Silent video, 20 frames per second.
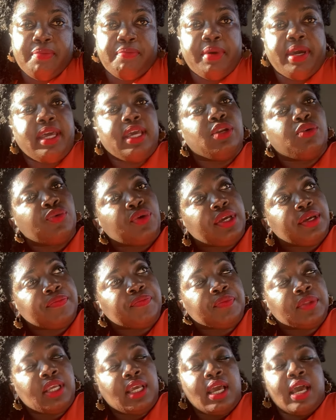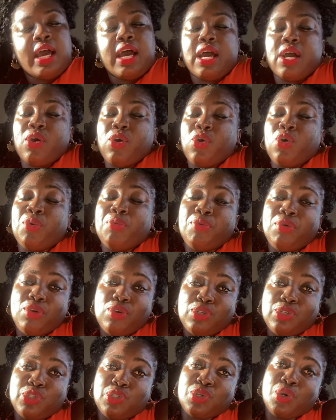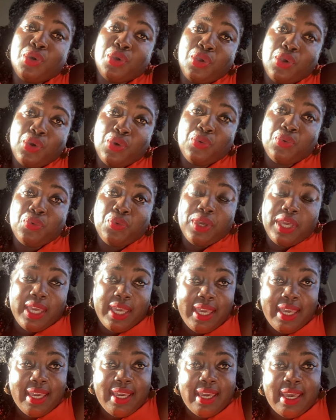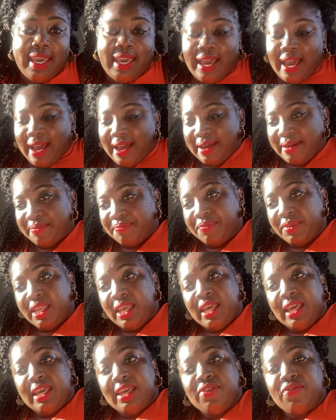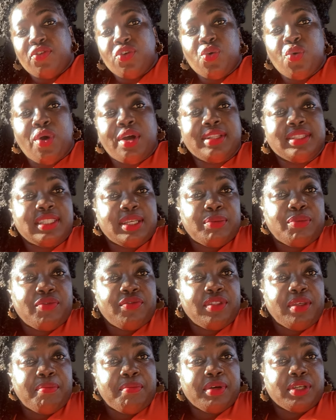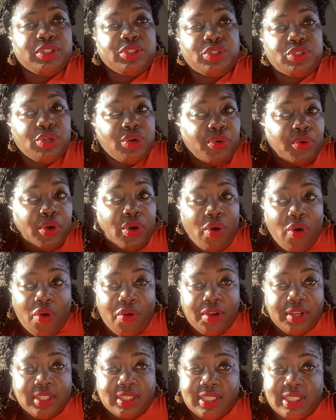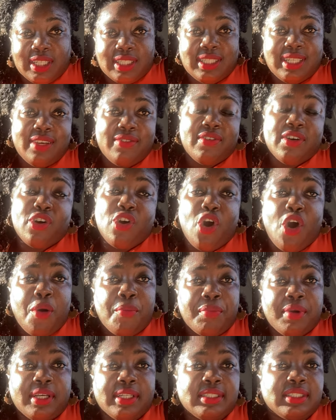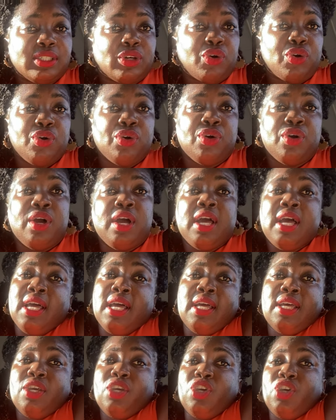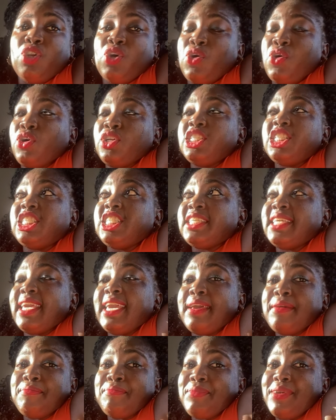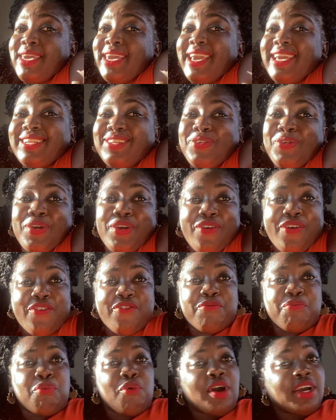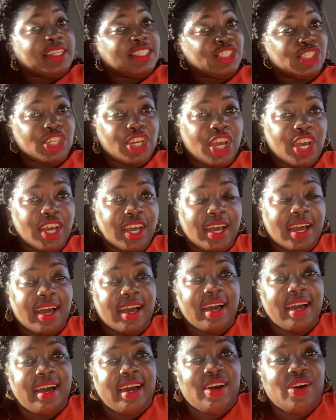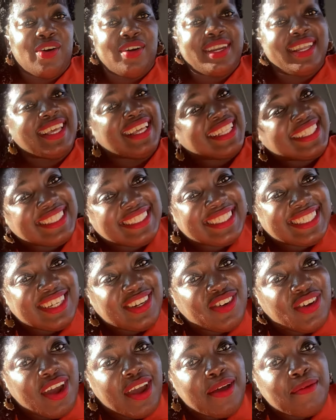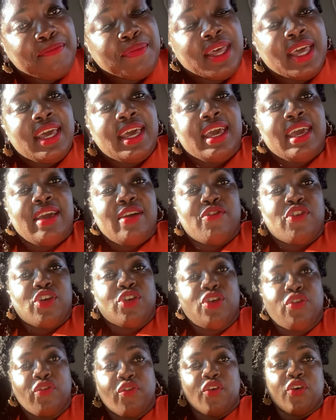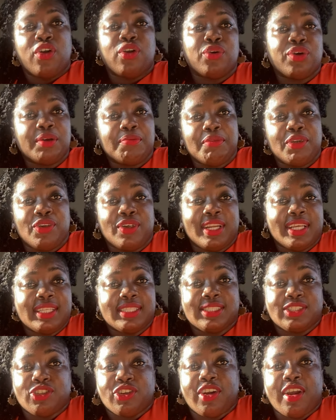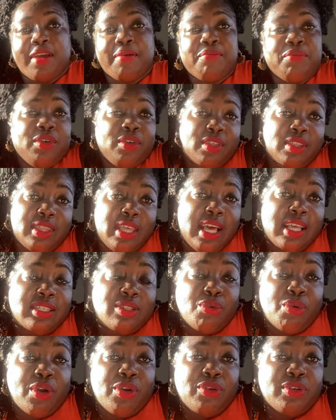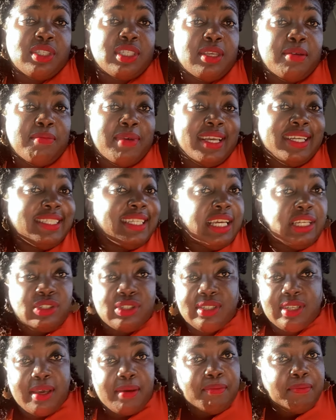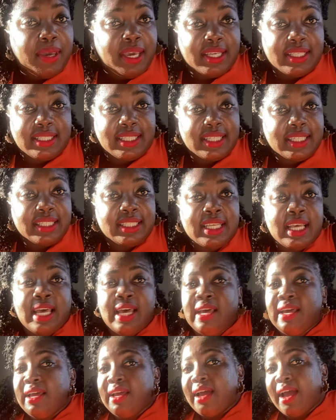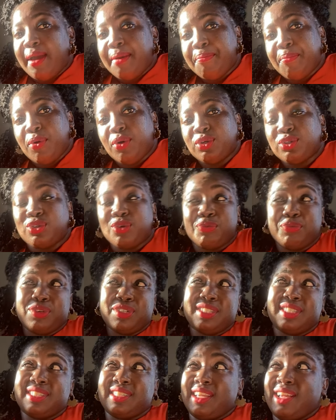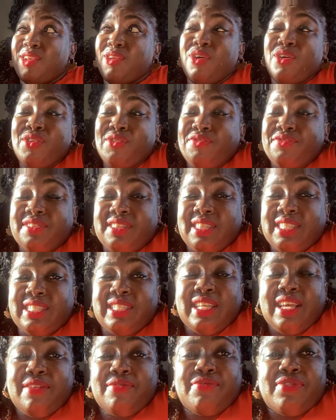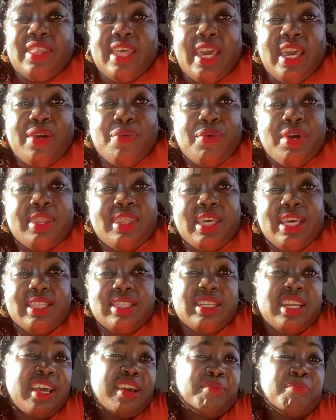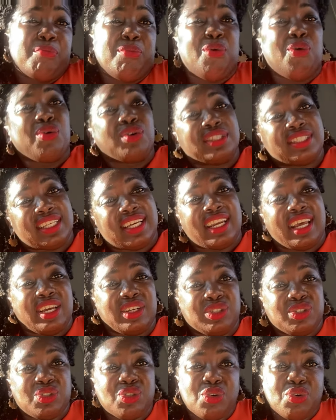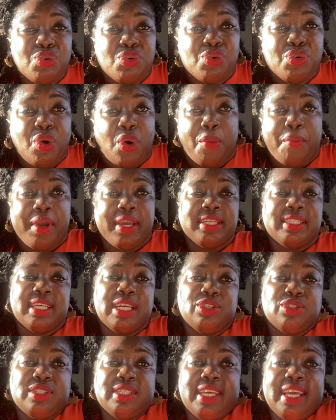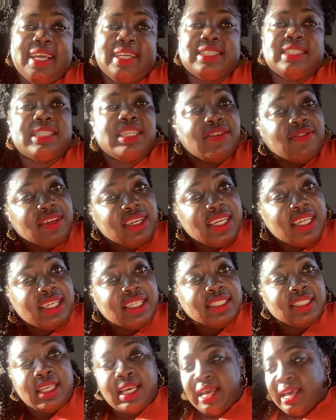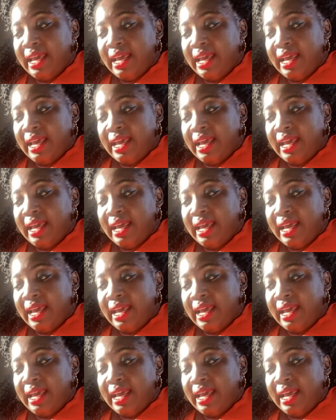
But anyway, I hope you enjoy your week. If you want some of the Mazoe orange, just leave a comment, or you know, DM me at Queen of Brunch on Instagram. If you're not following me on Instagram, that's where you see my day-to-day basis. I post almost a lot of stuff there, whether it's like boards that I do or my day-to-day activities.